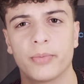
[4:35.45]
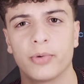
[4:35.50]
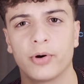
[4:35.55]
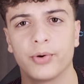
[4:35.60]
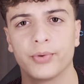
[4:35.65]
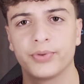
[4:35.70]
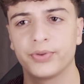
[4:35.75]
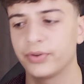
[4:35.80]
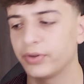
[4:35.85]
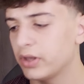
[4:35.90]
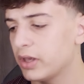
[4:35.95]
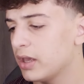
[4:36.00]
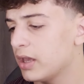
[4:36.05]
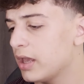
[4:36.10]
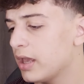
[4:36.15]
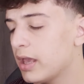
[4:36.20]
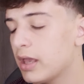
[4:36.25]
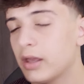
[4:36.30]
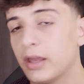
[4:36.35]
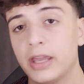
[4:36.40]
about
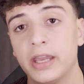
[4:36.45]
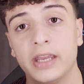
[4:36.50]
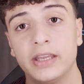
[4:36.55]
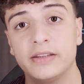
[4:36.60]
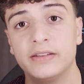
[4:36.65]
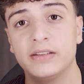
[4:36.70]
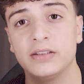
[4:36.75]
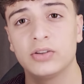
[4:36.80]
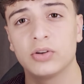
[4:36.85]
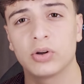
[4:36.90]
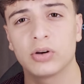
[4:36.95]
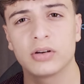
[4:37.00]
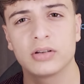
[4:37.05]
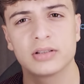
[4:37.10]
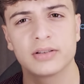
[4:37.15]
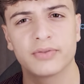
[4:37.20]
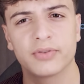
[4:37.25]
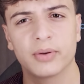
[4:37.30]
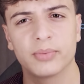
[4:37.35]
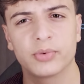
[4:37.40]

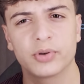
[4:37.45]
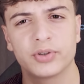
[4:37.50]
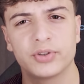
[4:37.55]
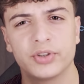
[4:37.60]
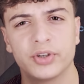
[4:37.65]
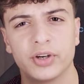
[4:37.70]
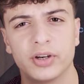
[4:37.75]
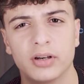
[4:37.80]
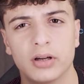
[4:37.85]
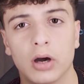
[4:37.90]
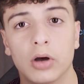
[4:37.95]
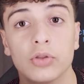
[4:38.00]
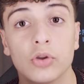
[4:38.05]
$80 if I'm not sure.